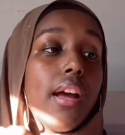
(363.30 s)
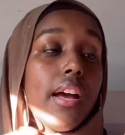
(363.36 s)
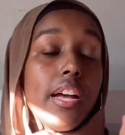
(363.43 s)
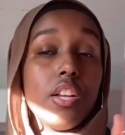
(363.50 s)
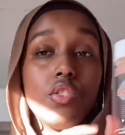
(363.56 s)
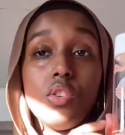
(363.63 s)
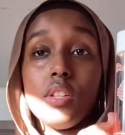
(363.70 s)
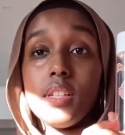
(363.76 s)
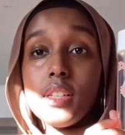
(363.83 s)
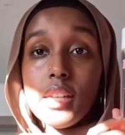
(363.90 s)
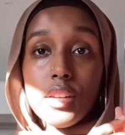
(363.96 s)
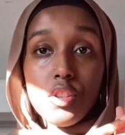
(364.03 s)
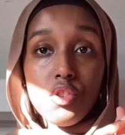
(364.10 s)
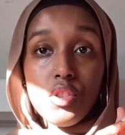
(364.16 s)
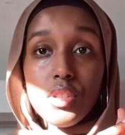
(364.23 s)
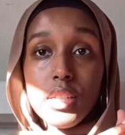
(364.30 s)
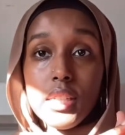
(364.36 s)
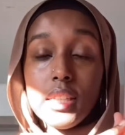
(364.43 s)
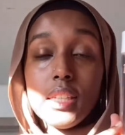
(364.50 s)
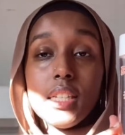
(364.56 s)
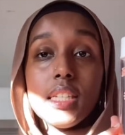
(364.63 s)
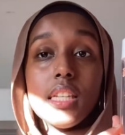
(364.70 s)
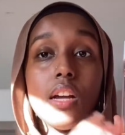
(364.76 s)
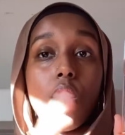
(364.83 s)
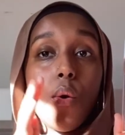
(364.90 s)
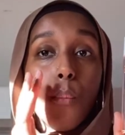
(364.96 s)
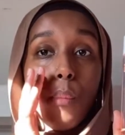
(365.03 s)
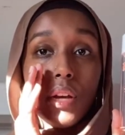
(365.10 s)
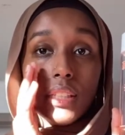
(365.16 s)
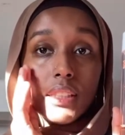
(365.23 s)
As soon as I started using this,
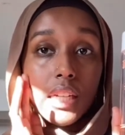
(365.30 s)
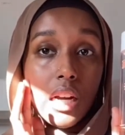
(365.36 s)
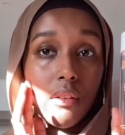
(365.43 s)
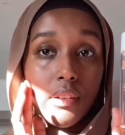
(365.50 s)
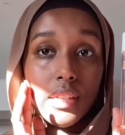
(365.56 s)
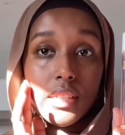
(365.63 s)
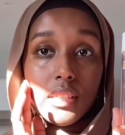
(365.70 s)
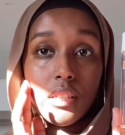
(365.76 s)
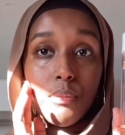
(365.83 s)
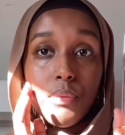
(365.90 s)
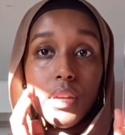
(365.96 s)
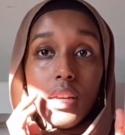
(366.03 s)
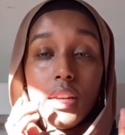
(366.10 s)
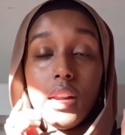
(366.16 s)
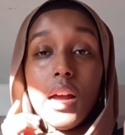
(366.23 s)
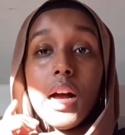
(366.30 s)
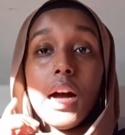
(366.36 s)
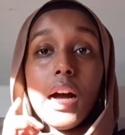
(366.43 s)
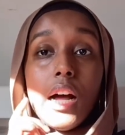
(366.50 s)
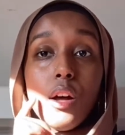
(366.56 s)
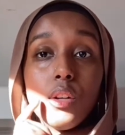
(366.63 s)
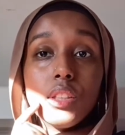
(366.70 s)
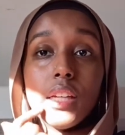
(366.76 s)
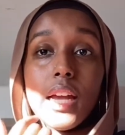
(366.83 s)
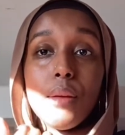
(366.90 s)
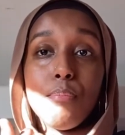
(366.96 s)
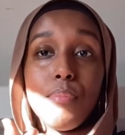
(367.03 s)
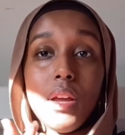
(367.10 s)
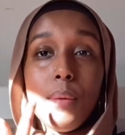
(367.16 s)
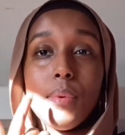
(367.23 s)
my scarring disappeared. I also had
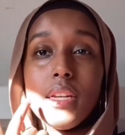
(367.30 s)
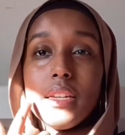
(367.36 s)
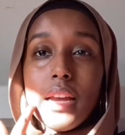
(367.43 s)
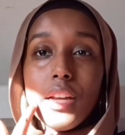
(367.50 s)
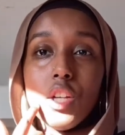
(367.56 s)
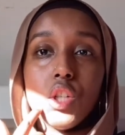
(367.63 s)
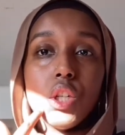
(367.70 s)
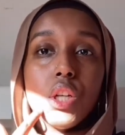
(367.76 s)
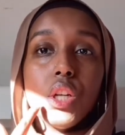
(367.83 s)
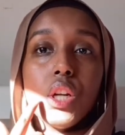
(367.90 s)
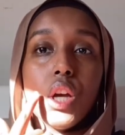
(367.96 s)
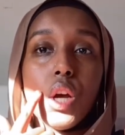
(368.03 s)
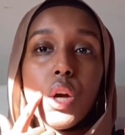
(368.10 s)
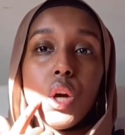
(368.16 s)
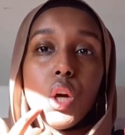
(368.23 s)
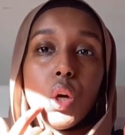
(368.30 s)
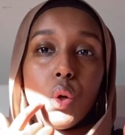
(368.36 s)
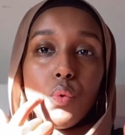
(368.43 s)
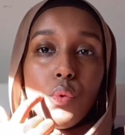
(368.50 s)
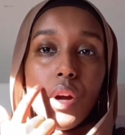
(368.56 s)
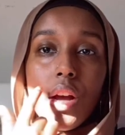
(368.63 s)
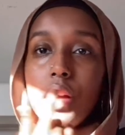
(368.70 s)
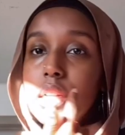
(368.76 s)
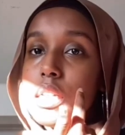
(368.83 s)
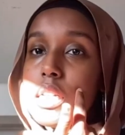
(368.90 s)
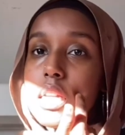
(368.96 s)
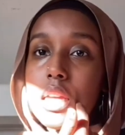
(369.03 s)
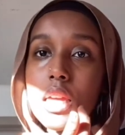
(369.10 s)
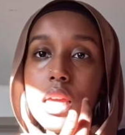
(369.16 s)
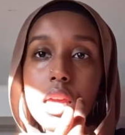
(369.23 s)
pigmentation around
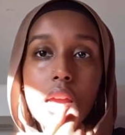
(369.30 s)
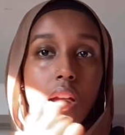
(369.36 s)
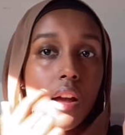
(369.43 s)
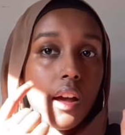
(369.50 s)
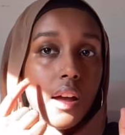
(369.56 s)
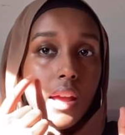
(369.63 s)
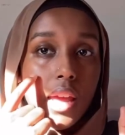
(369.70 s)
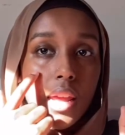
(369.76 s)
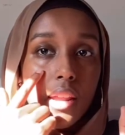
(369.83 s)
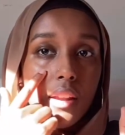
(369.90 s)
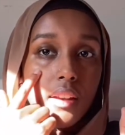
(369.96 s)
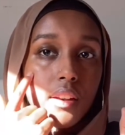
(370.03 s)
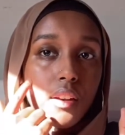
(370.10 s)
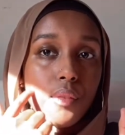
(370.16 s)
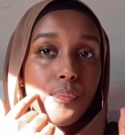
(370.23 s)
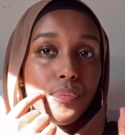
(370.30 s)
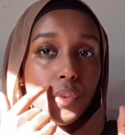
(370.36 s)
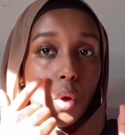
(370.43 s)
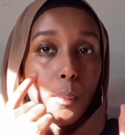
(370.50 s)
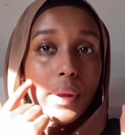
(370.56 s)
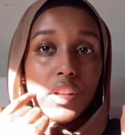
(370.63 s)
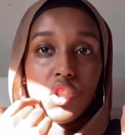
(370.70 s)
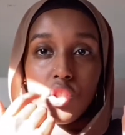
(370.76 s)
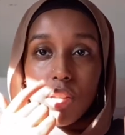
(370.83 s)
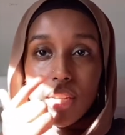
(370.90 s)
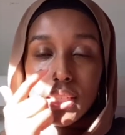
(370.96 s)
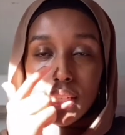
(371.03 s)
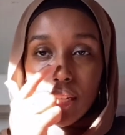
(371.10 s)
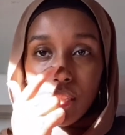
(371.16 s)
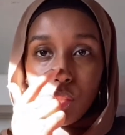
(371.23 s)
here and on my cheeks
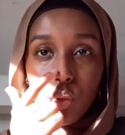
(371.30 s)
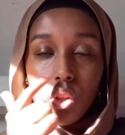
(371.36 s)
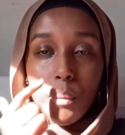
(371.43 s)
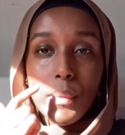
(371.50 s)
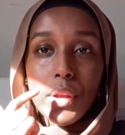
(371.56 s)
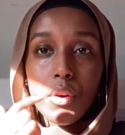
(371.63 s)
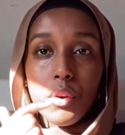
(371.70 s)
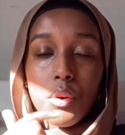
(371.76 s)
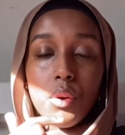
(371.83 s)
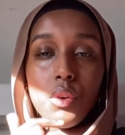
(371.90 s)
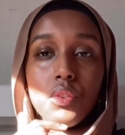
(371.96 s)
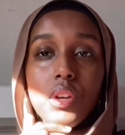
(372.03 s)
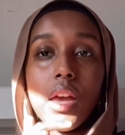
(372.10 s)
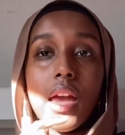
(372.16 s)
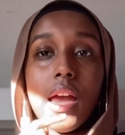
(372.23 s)
and a little on my nose